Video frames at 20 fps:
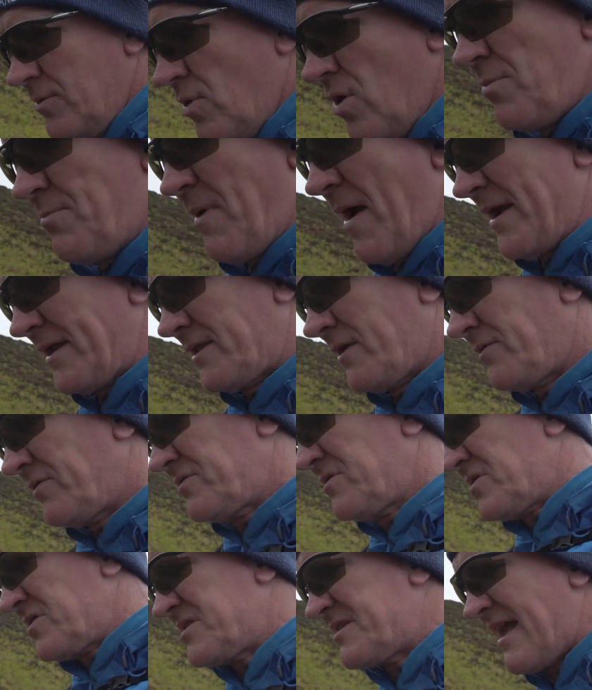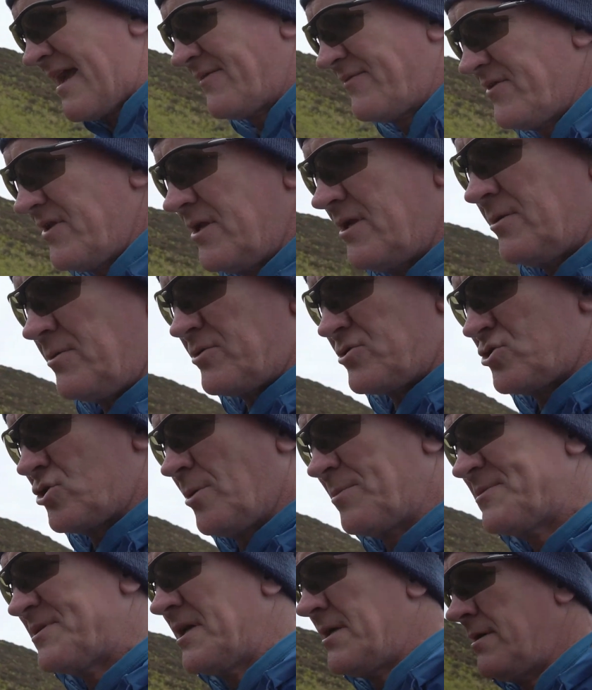walk back down into the Staffin area where the
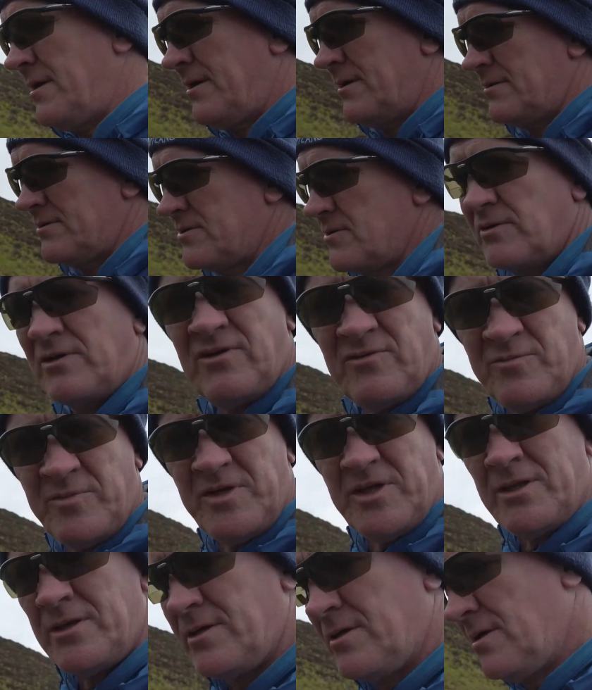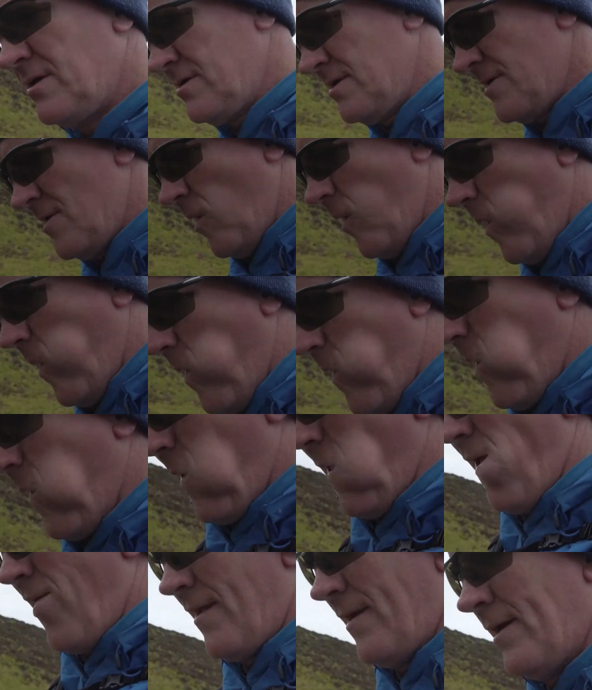shops are. She'll give me the
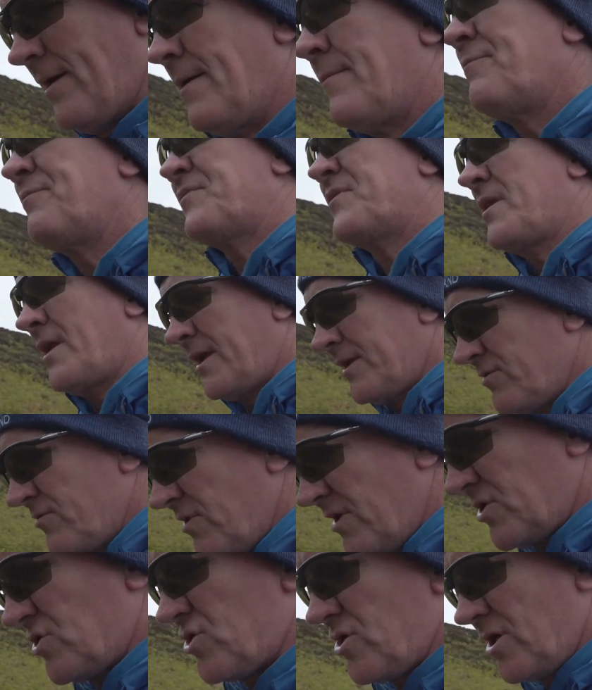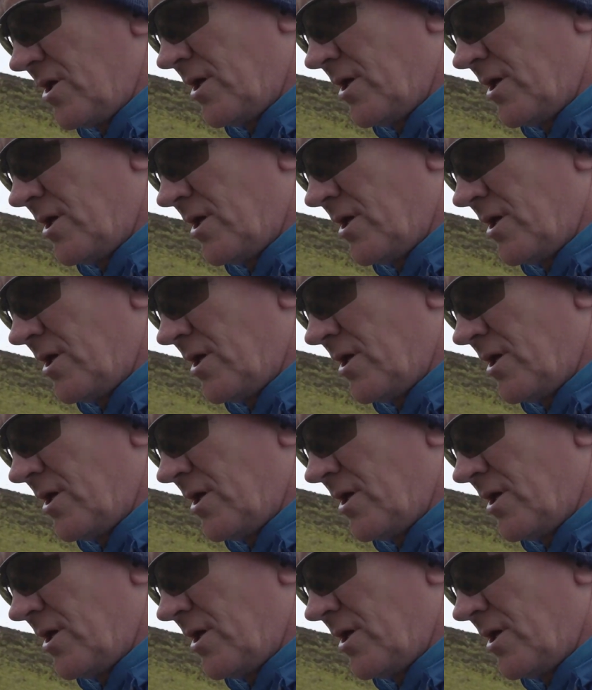um, in reach,